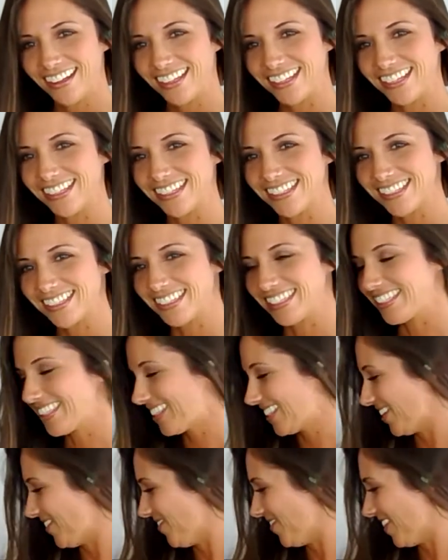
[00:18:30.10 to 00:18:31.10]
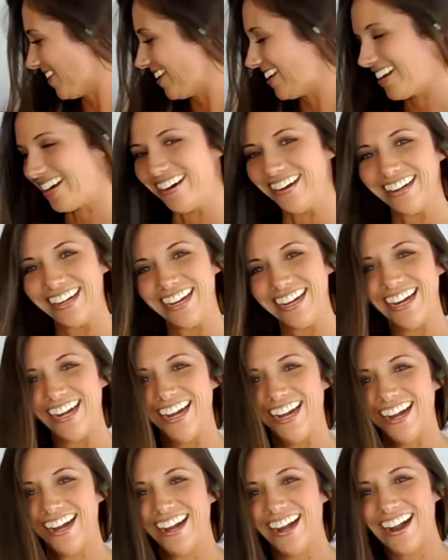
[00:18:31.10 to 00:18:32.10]
he's somewhere down
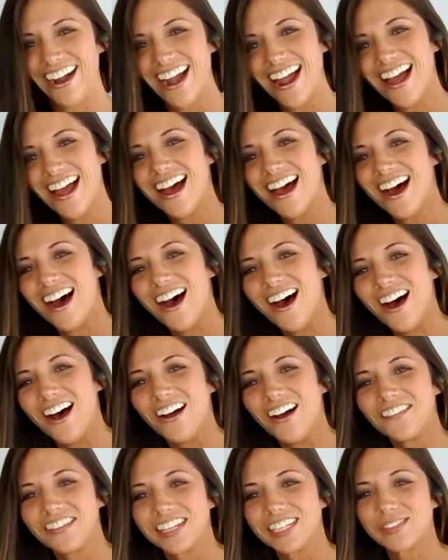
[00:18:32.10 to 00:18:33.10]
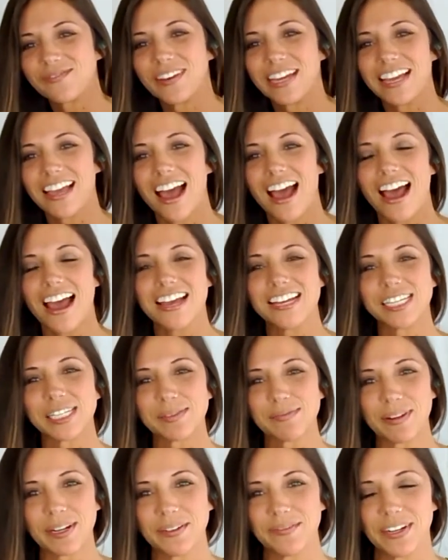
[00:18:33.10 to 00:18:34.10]
here. This big guy
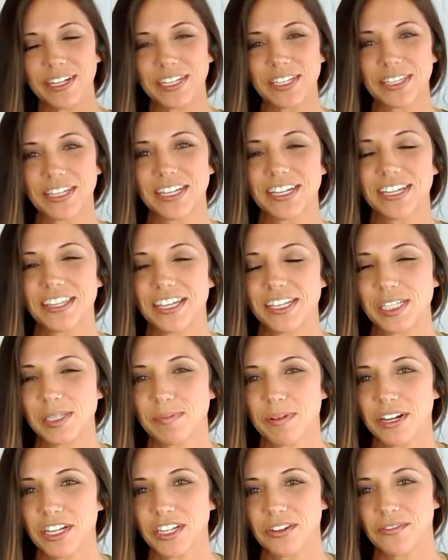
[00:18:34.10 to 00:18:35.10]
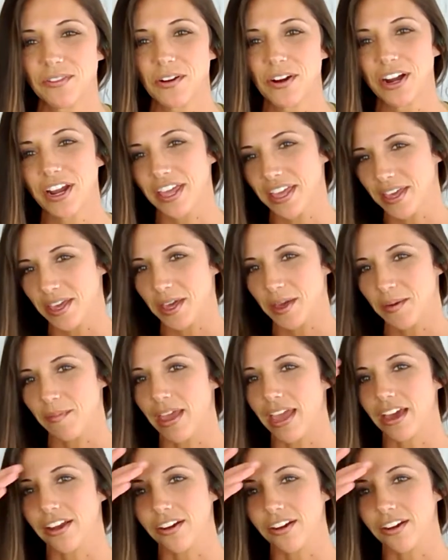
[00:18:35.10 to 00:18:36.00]
is pretty much the inspiration for it. Him and